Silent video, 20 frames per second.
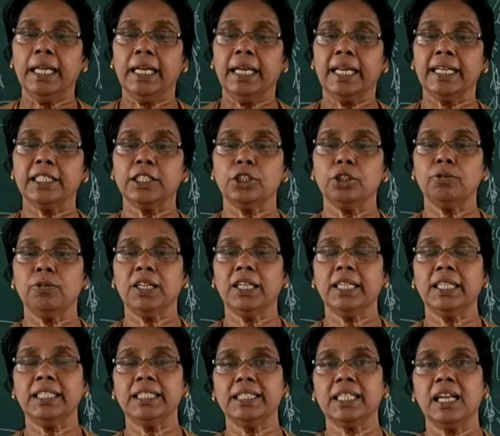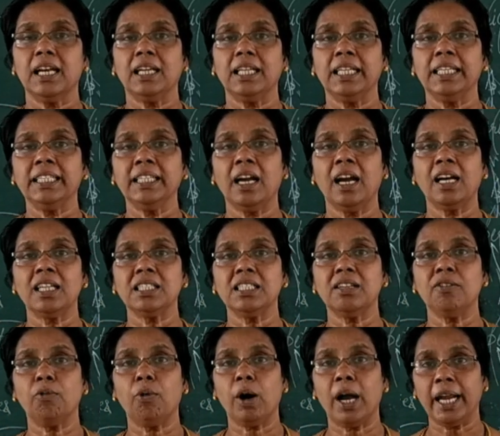Next one is it
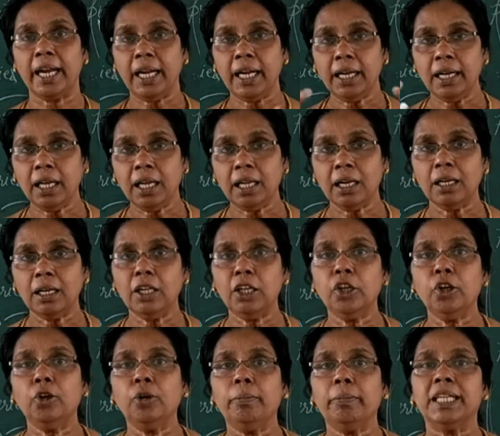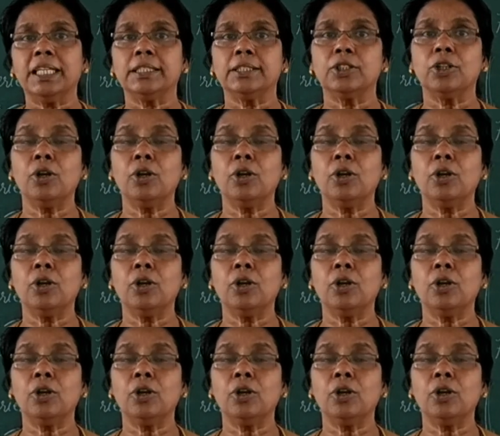has a wider lumen.